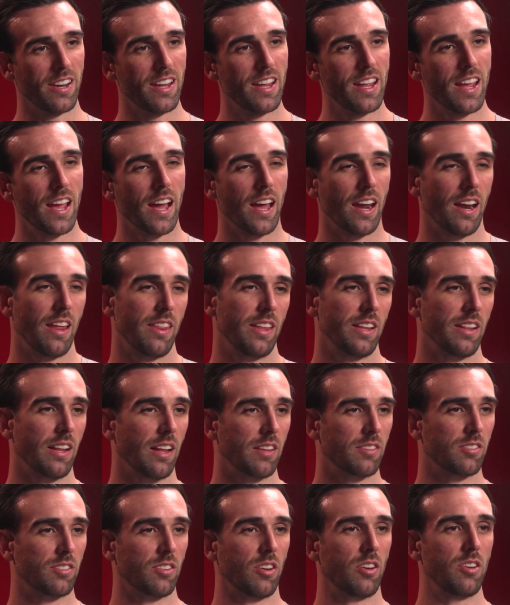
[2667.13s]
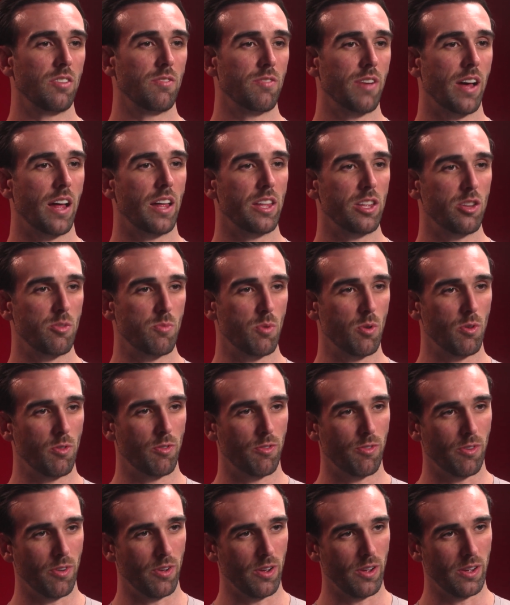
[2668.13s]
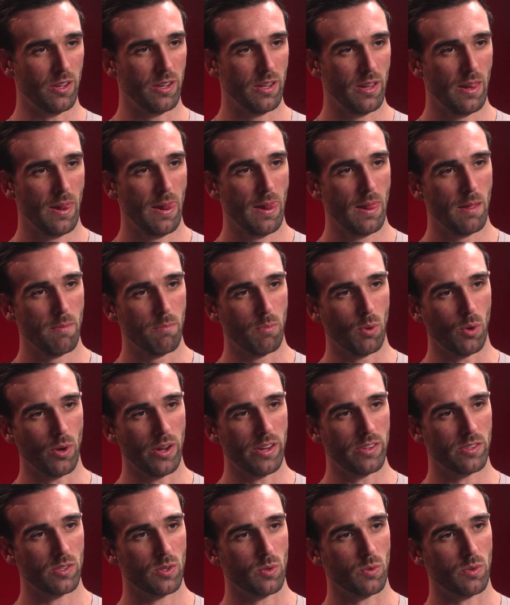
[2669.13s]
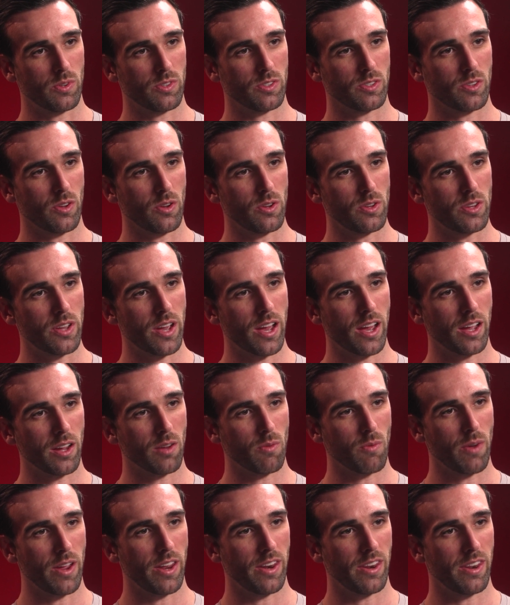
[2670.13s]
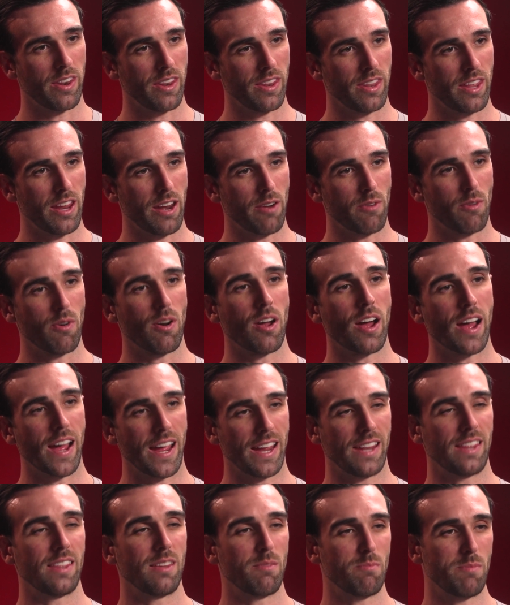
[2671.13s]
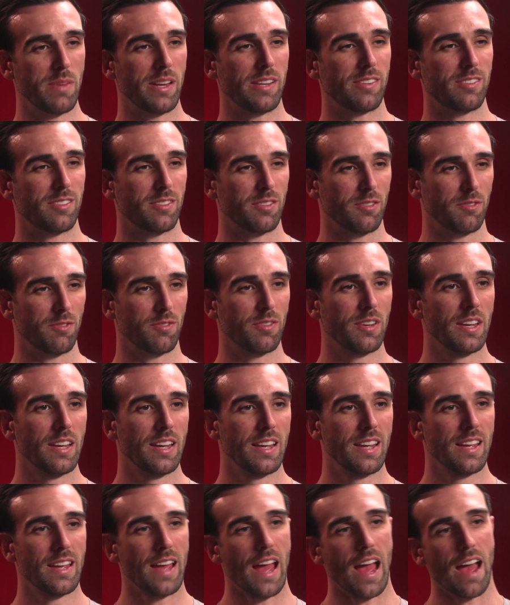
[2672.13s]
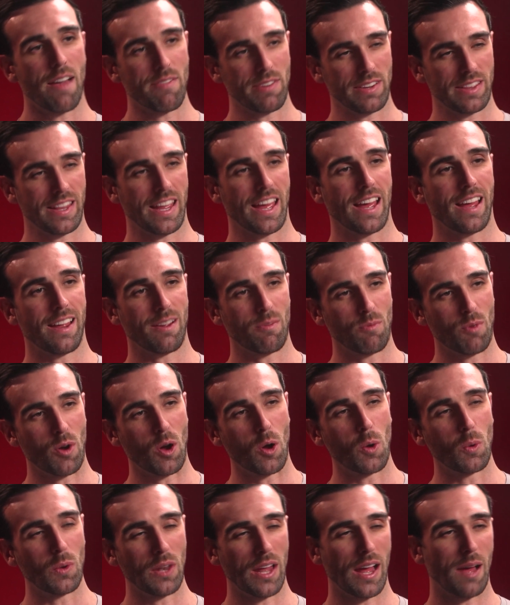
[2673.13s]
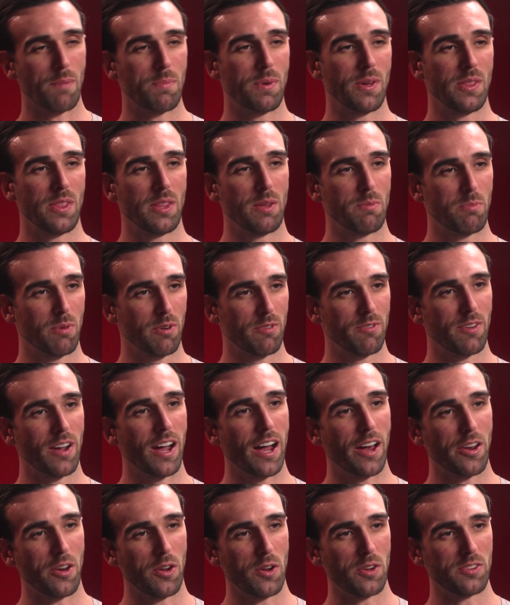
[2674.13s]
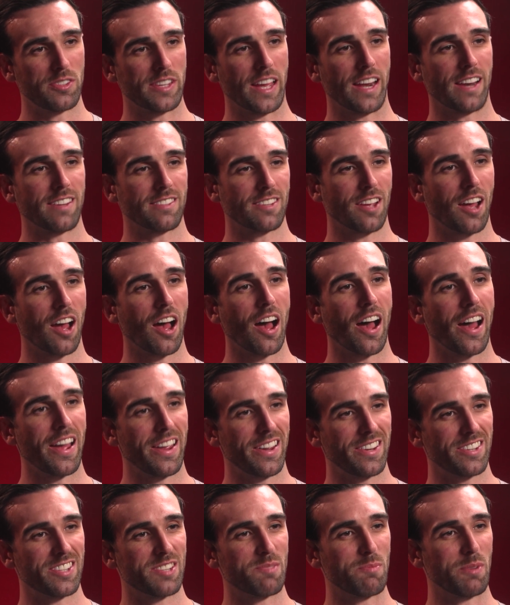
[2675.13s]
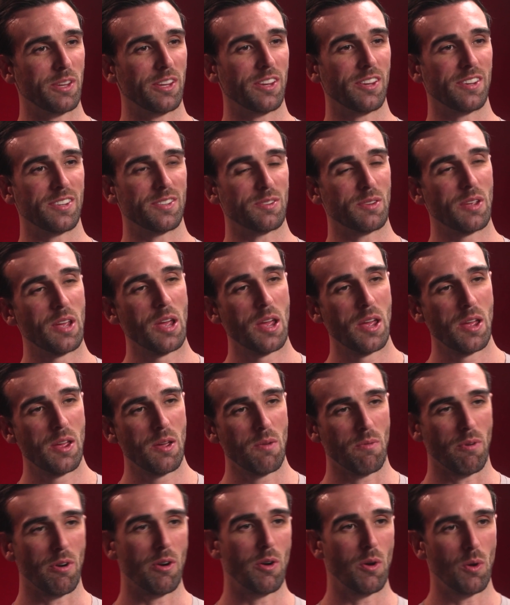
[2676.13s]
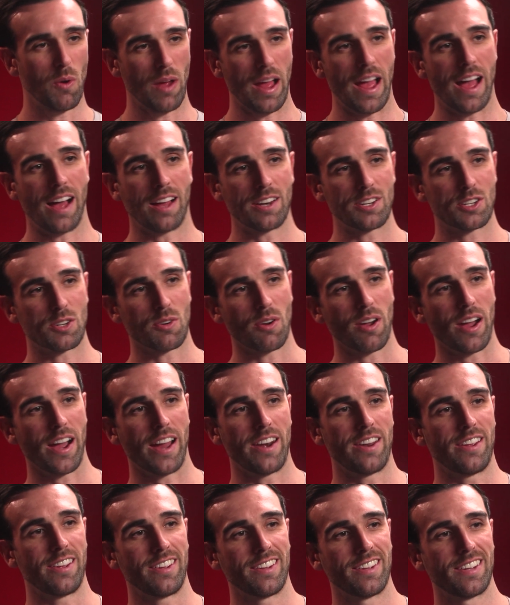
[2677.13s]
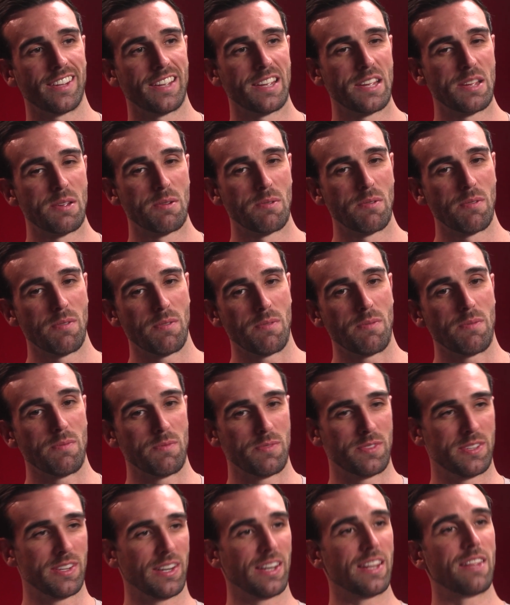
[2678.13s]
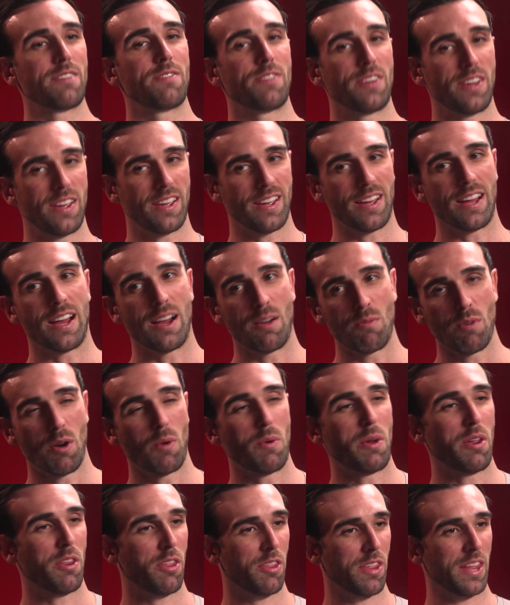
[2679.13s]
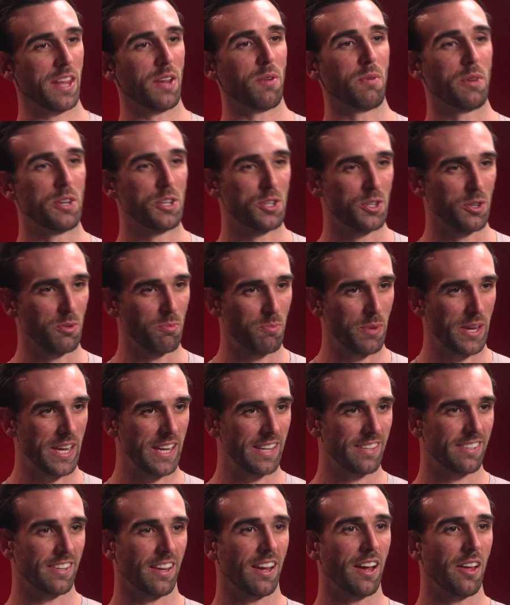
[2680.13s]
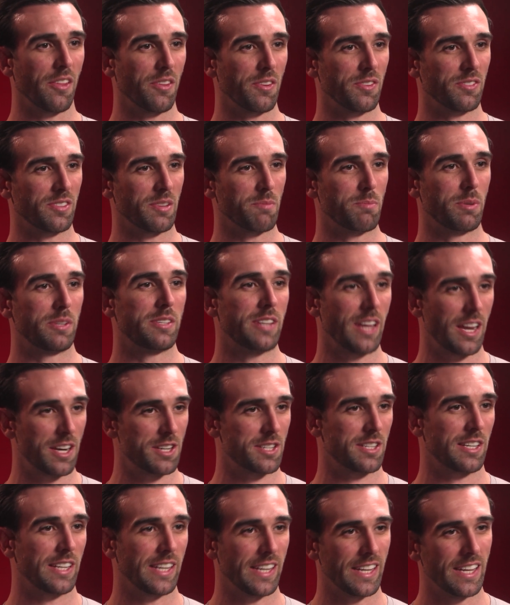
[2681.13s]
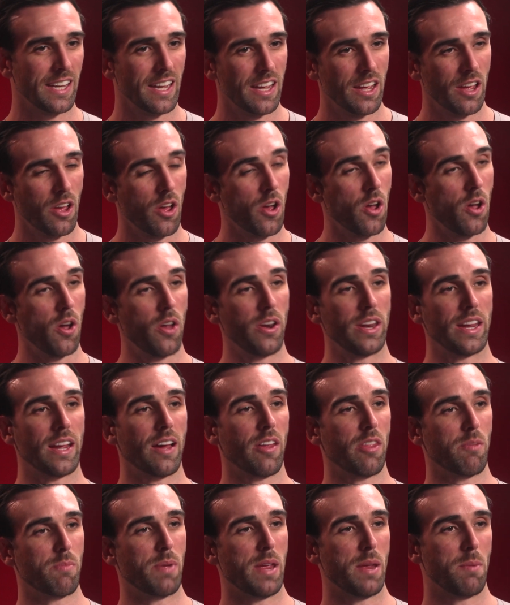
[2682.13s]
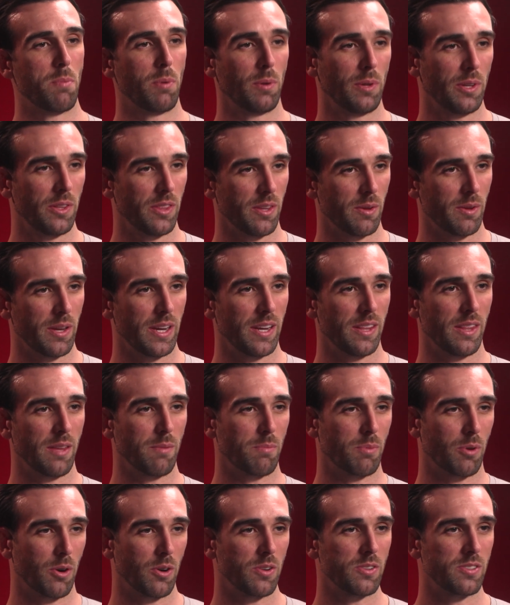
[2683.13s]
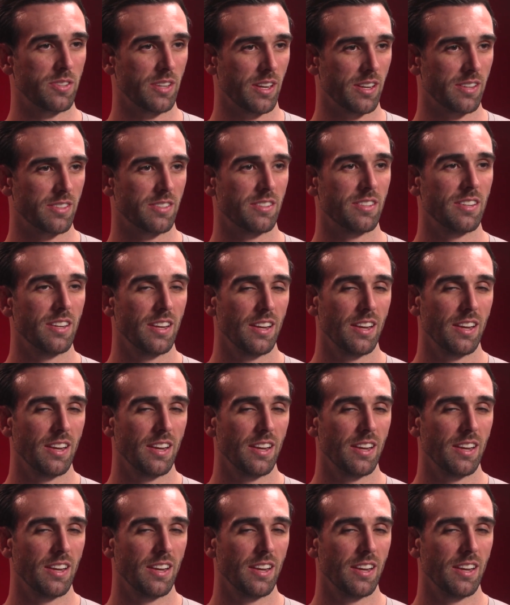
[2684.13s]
And I think that's so valuable for boys who are so young, when they're right in the midst of having that wall up and the bravado's at its highest, because we're all out trying to deliver what we think we should be to others, and potentially hurting other people in the process.